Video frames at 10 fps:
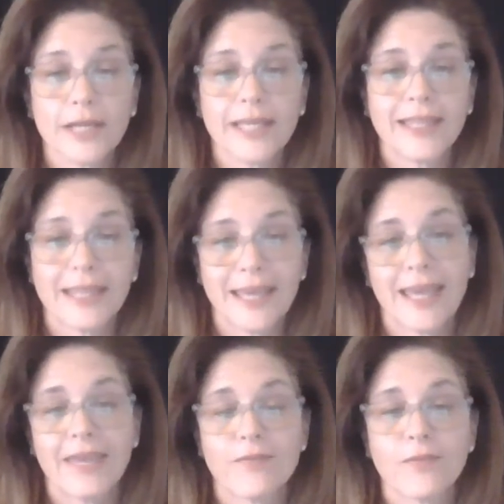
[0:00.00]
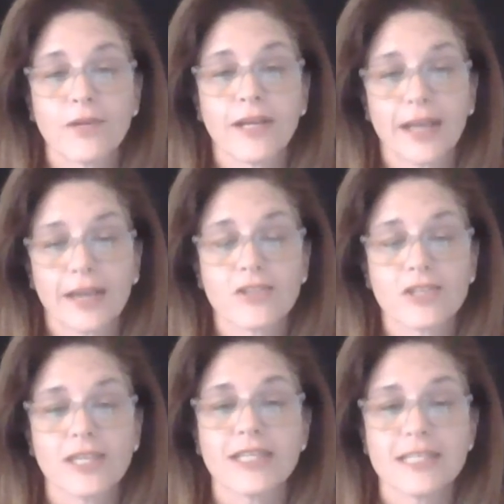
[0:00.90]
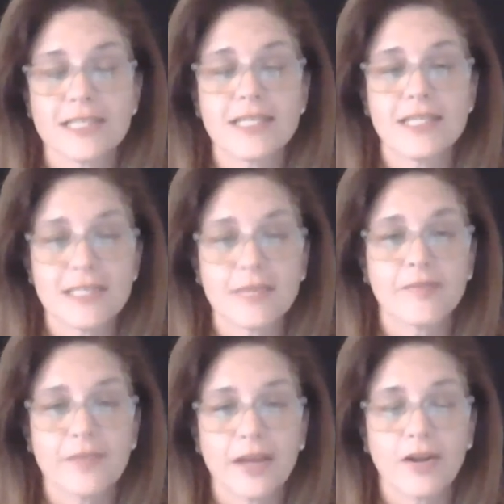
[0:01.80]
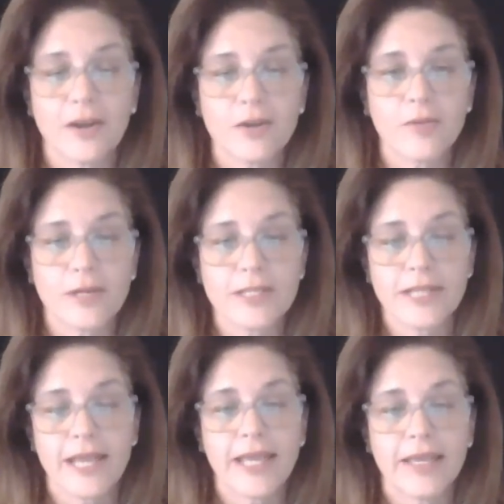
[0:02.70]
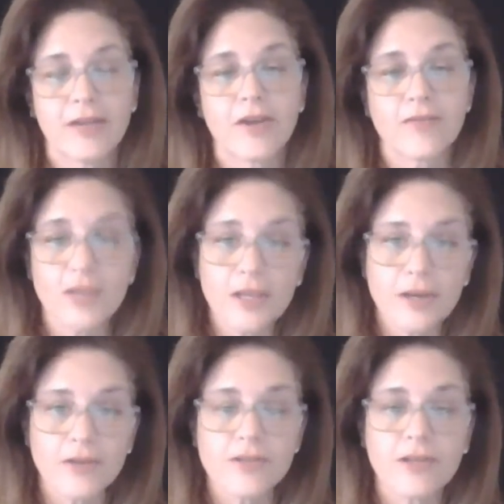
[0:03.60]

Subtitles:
in the cave, and we're going to actually get to see some of that artwork today in our videos,